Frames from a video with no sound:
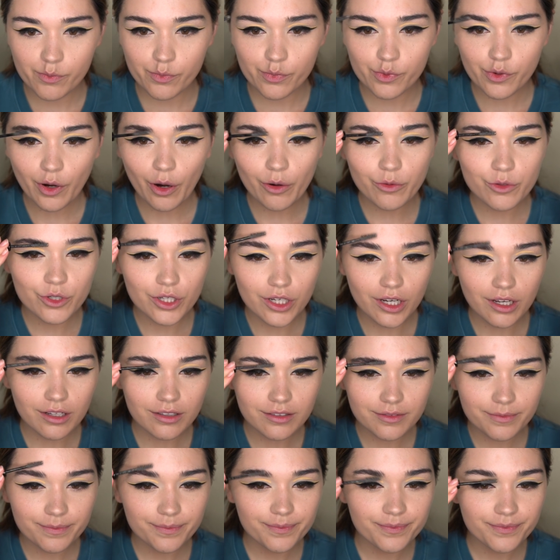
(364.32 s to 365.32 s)
brow
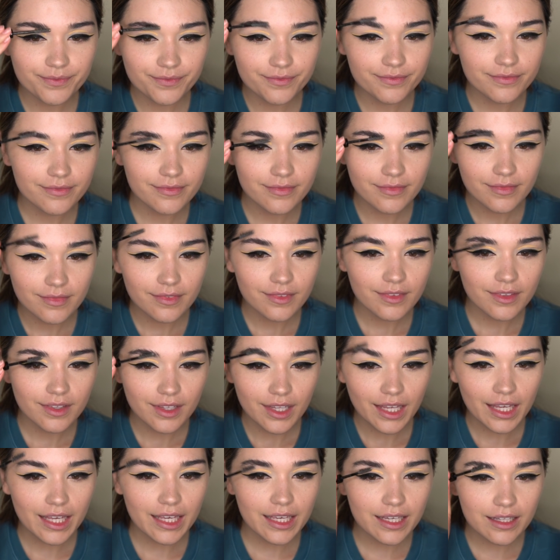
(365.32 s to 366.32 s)
gel
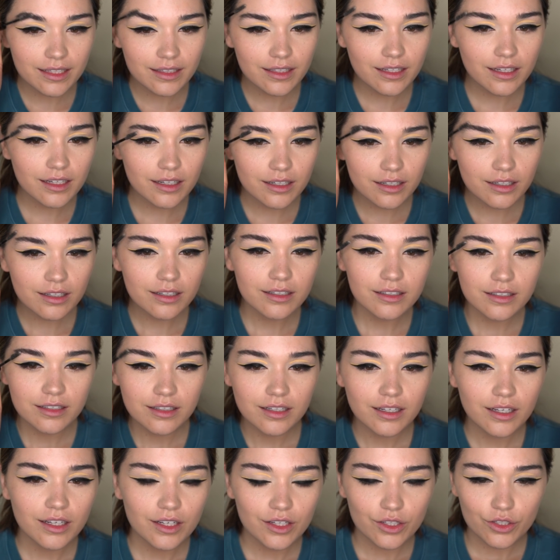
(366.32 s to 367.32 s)
in clear
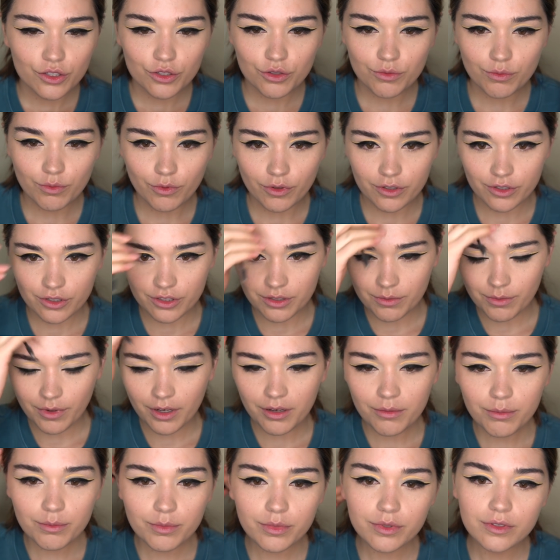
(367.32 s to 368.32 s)
to brush them
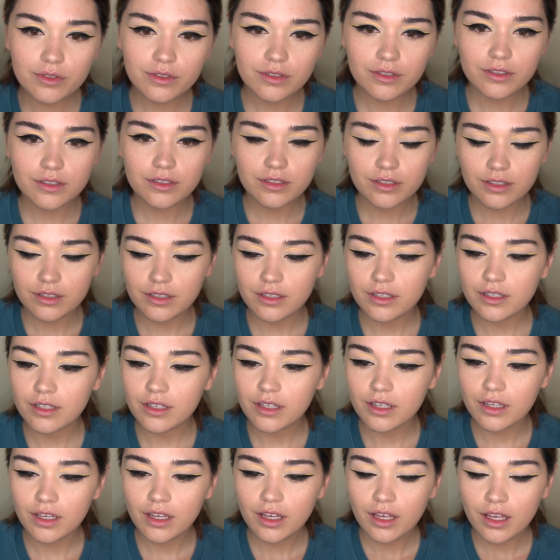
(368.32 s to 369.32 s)
up,
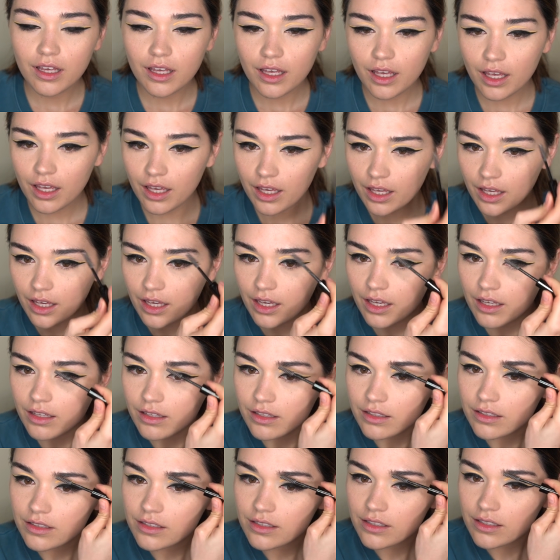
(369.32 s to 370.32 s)

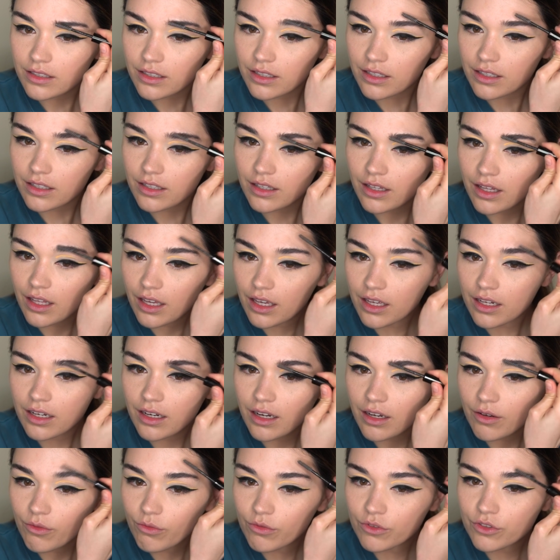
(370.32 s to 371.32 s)
and then
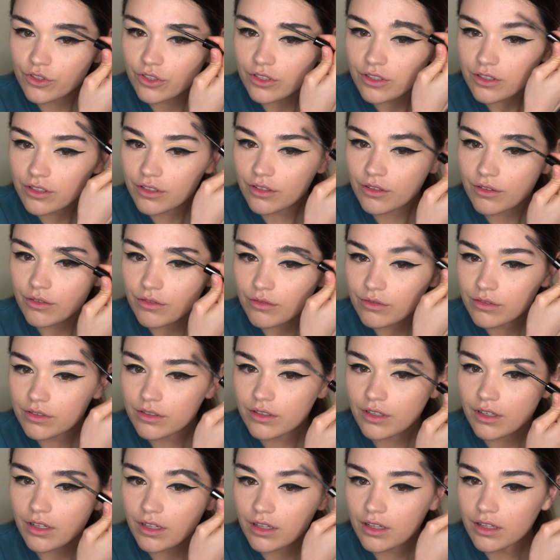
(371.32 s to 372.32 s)
I will just use
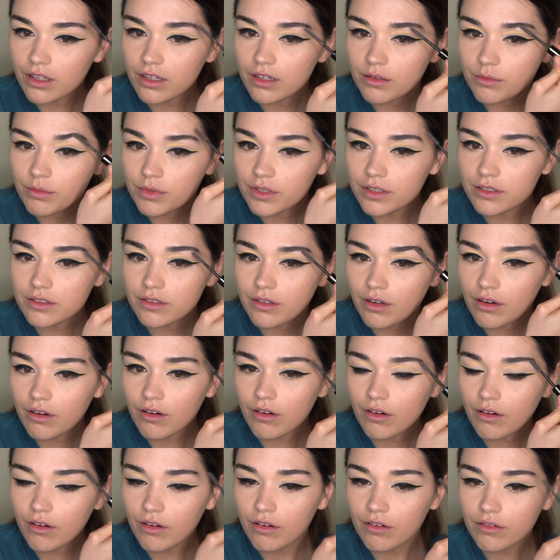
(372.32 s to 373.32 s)
a little bit
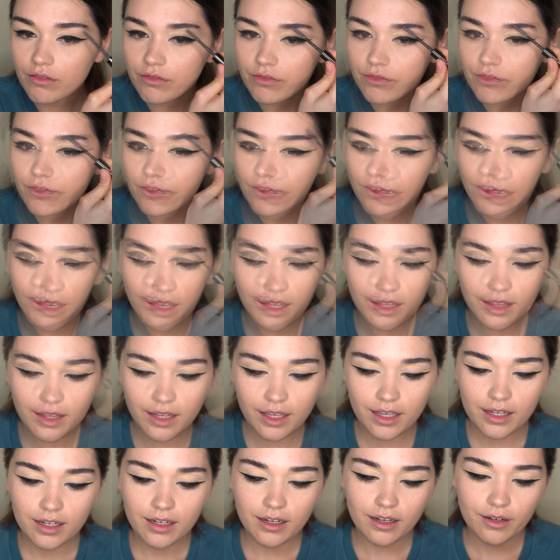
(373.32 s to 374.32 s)
of, and
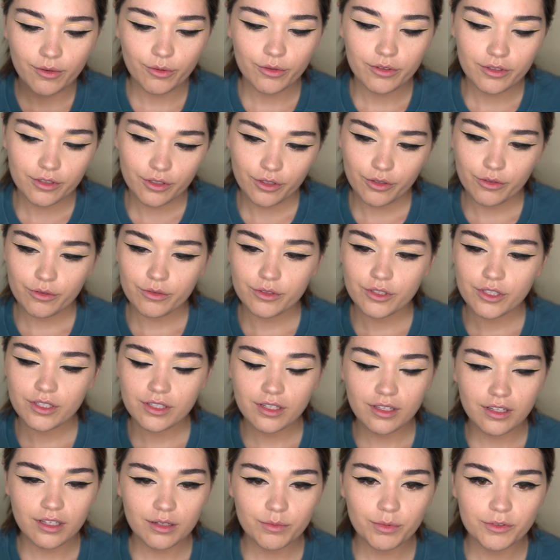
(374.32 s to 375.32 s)
then I will use just
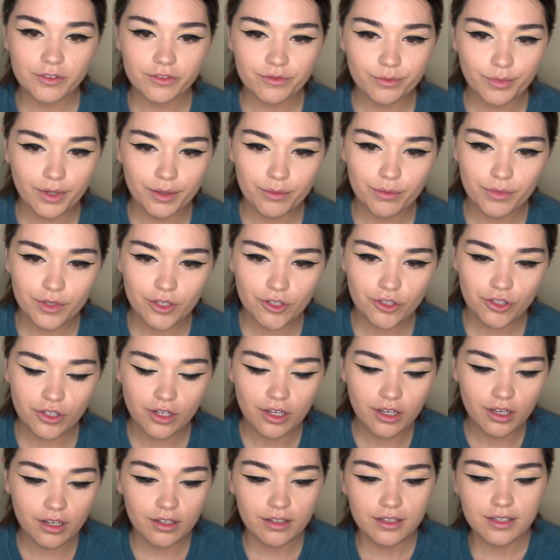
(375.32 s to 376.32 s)
a little bit of my
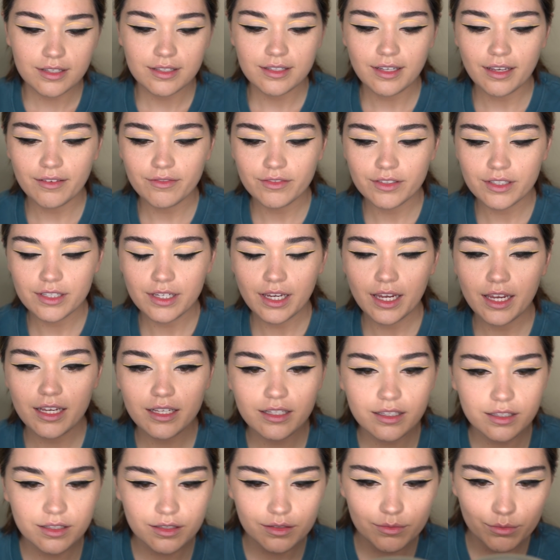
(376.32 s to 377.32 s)
Missha 7
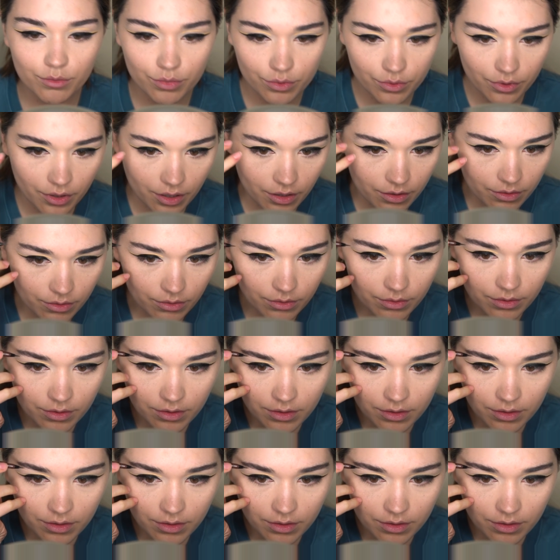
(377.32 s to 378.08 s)
Days brow